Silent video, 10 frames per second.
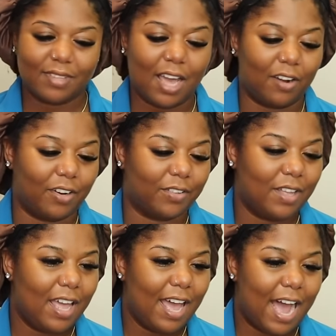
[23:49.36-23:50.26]
I don't know.
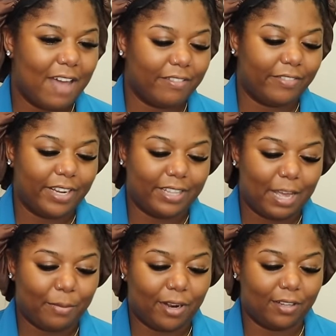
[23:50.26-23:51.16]
I haven't figured
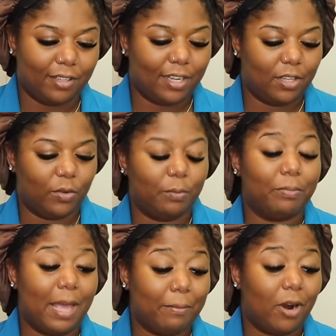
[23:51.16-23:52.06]
that part of the color,
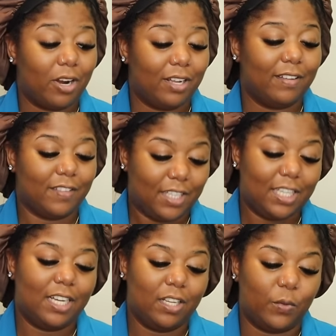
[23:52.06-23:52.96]
that part of the
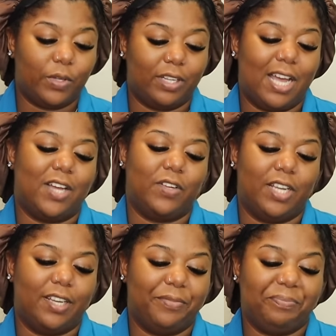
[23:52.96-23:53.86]
color wheel out
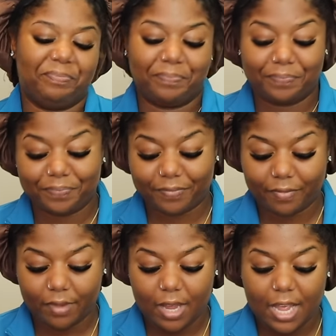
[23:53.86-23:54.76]
yet.
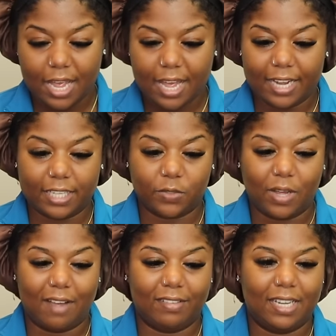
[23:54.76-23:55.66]
I guess we'll
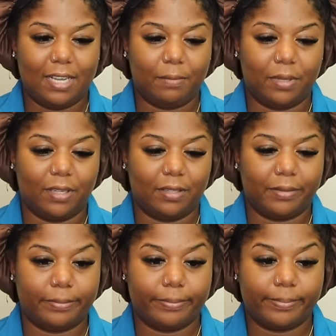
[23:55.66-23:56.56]
have to keep
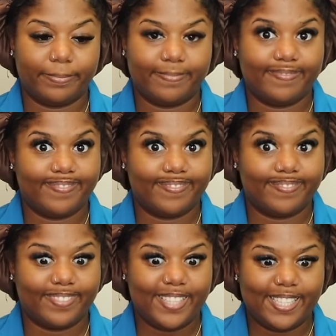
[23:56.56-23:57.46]

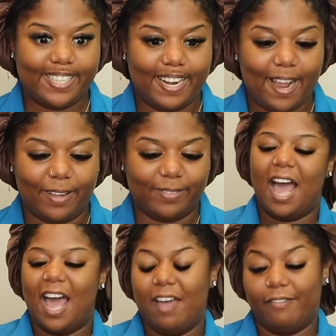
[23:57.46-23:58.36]
testing it out.
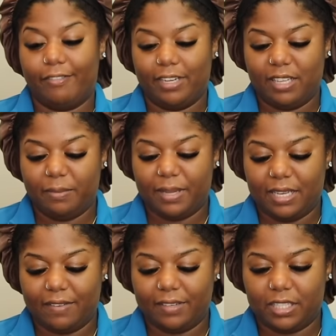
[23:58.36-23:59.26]
I have really been
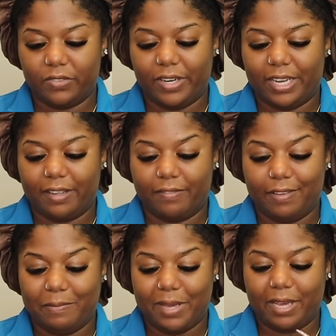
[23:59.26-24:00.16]
loving this freaking
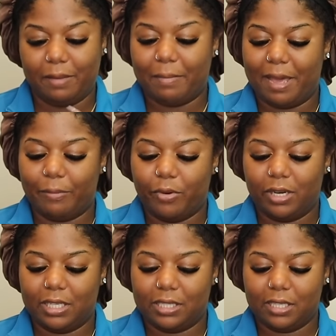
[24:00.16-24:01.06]
Fit Me Matte
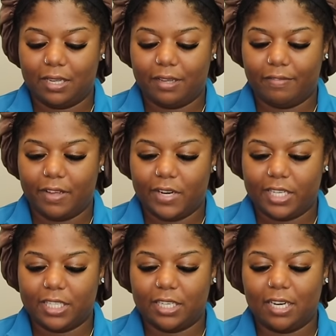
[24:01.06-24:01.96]
Poreless
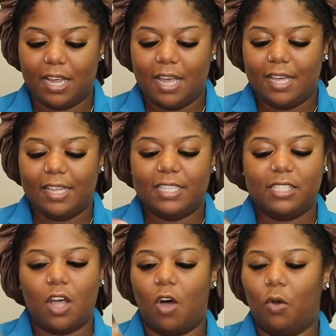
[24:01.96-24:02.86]
foundation. This
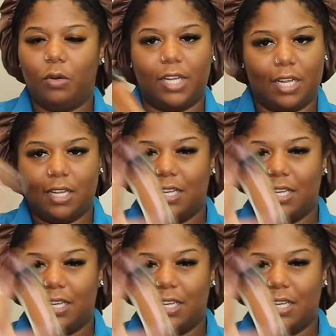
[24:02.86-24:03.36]
is an oldie.